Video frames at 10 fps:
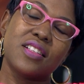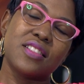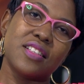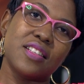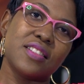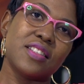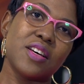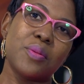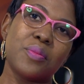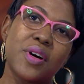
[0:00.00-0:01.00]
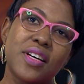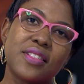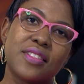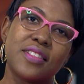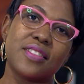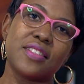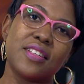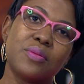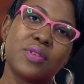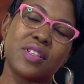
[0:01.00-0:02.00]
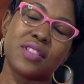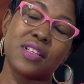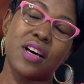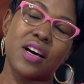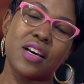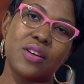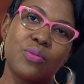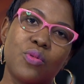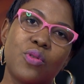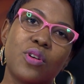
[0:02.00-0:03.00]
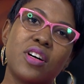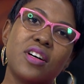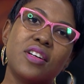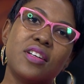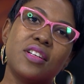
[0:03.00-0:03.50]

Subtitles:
system, ICT, because I work